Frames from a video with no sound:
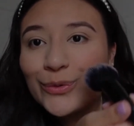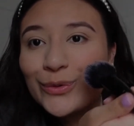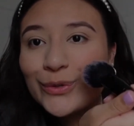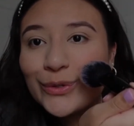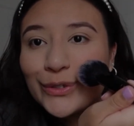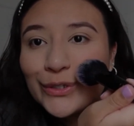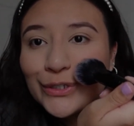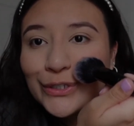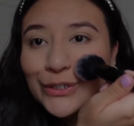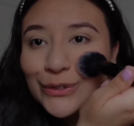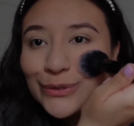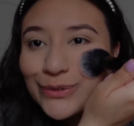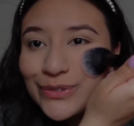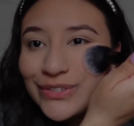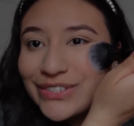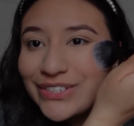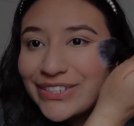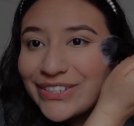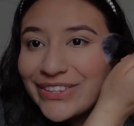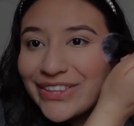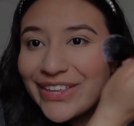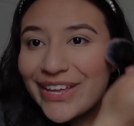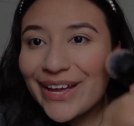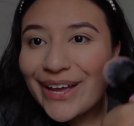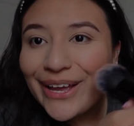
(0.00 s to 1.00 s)
You see
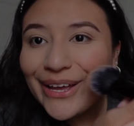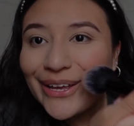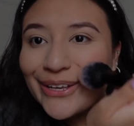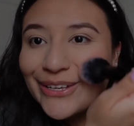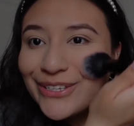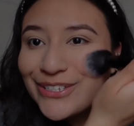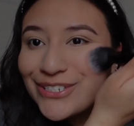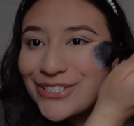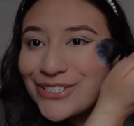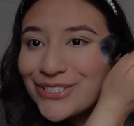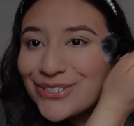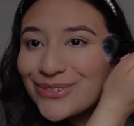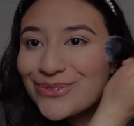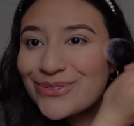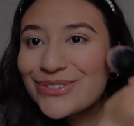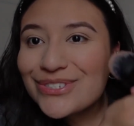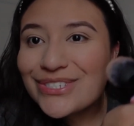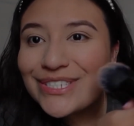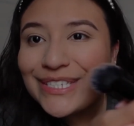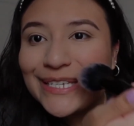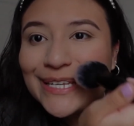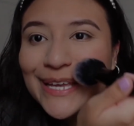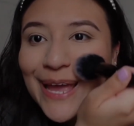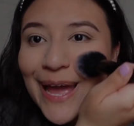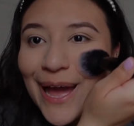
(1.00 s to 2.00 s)
that? You
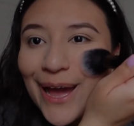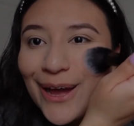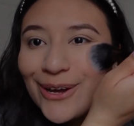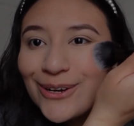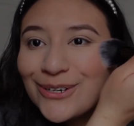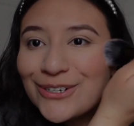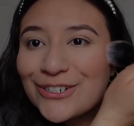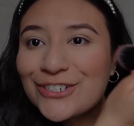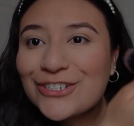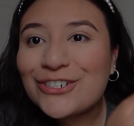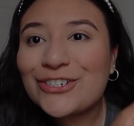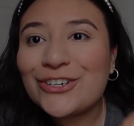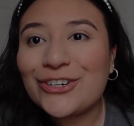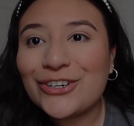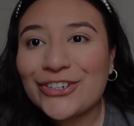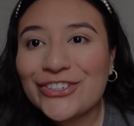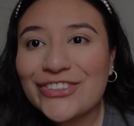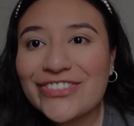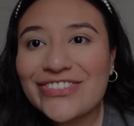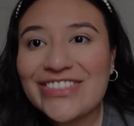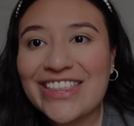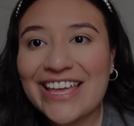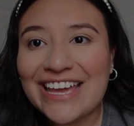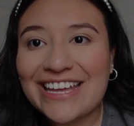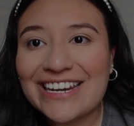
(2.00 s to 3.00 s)
see how good
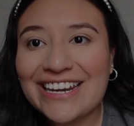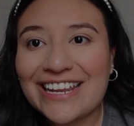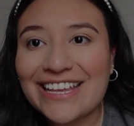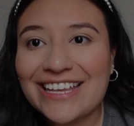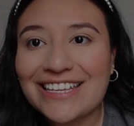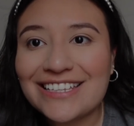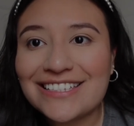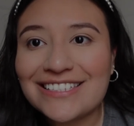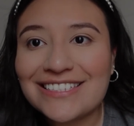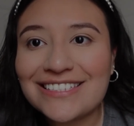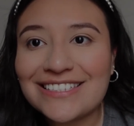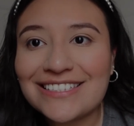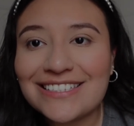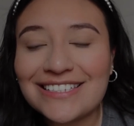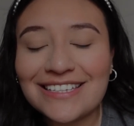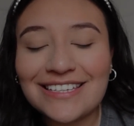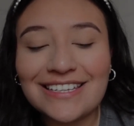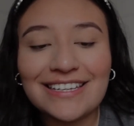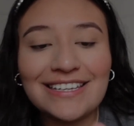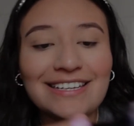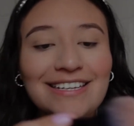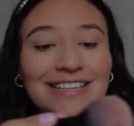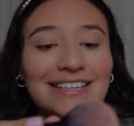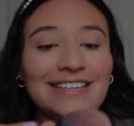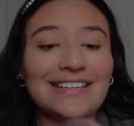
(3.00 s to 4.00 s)
that is?
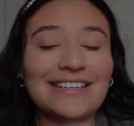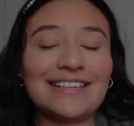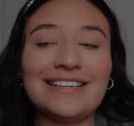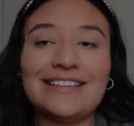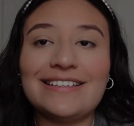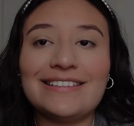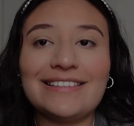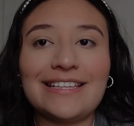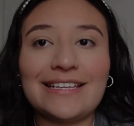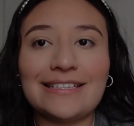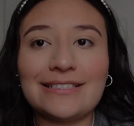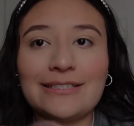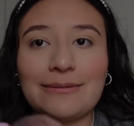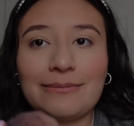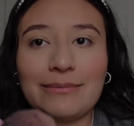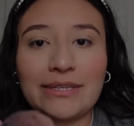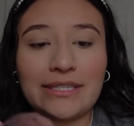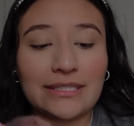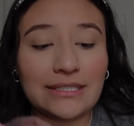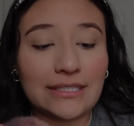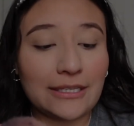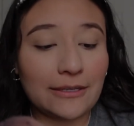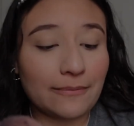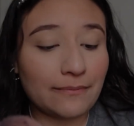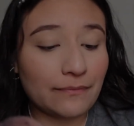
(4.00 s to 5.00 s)
That's
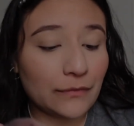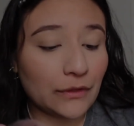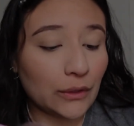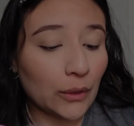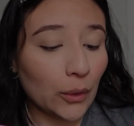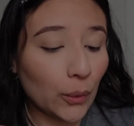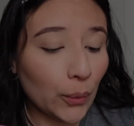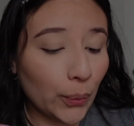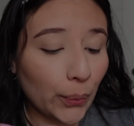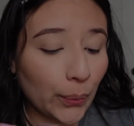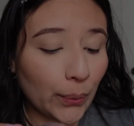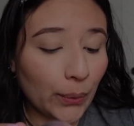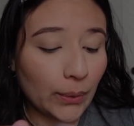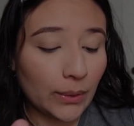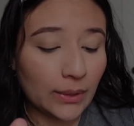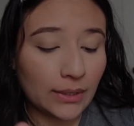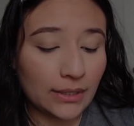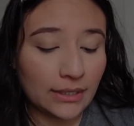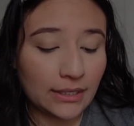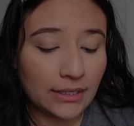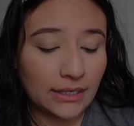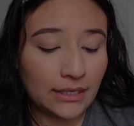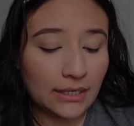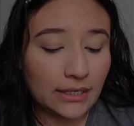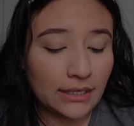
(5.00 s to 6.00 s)
amazing.
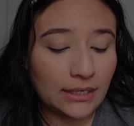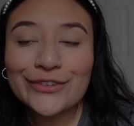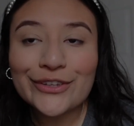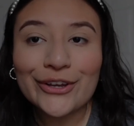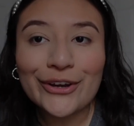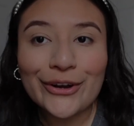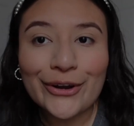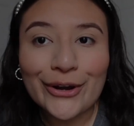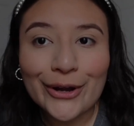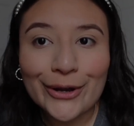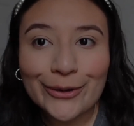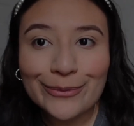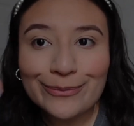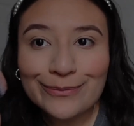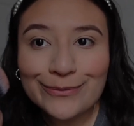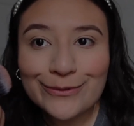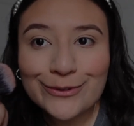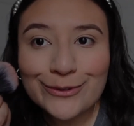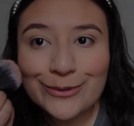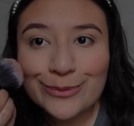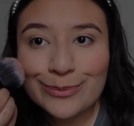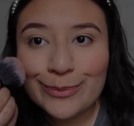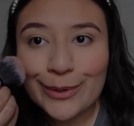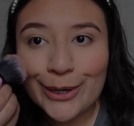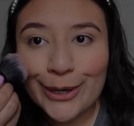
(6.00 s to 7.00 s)
Alright,
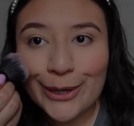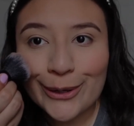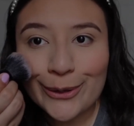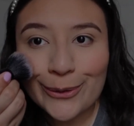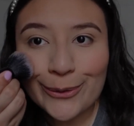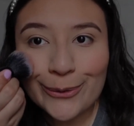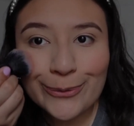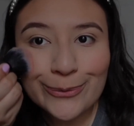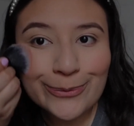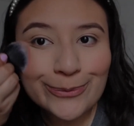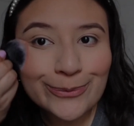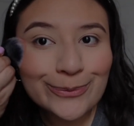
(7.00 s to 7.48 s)
smile.